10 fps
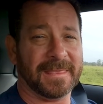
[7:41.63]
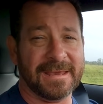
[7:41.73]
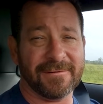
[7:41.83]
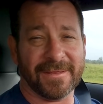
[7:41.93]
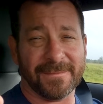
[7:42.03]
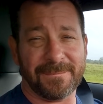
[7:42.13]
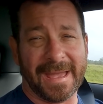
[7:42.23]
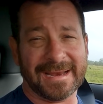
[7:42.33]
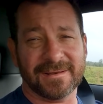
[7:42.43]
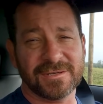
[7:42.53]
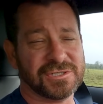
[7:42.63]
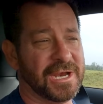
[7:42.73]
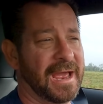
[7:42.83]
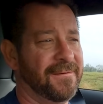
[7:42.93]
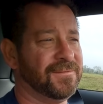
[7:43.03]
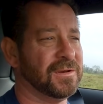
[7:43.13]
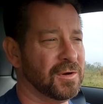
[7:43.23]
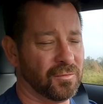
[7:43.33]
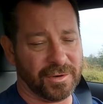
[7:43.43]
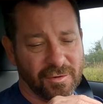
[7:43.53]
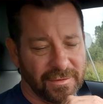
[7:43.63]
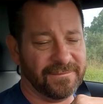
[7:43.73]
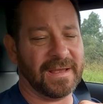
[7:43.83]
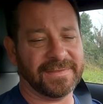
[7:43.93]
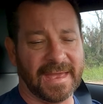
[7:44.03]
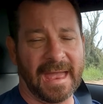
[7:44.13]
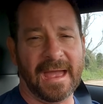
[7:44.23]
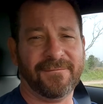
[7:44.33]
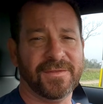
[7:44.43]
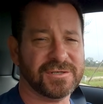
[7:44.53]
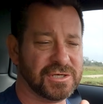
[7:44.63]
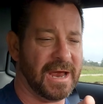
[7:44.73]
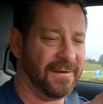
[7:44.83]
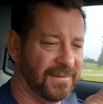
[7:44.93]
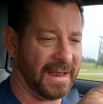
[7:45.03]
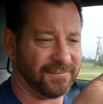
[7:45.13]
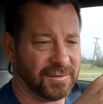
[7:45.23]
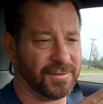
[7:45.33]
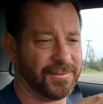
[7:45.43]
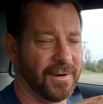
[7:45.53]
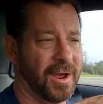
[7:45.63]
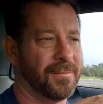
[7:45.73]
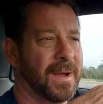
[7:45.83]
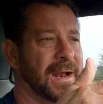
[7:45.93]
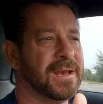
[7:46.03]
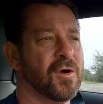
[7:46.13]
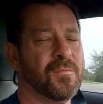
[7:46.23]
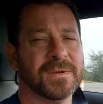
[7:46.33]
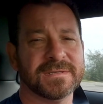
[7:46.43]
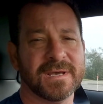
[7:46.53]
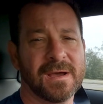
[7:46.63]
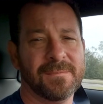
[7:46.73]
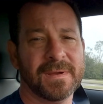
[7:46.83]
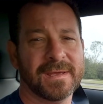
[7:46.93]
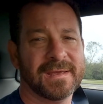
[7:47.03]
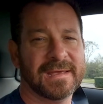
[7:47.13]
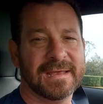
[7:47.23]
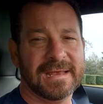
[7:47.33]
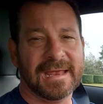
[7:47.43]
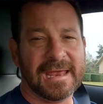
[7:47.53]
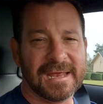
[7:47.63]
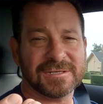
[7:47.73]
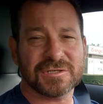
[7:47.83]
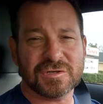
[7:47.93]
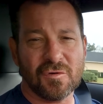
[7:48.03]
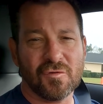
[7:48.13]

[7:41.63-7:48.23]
Even on the back of the shaft, where you only have got the half of the shaft after the throttle body opens up, it's so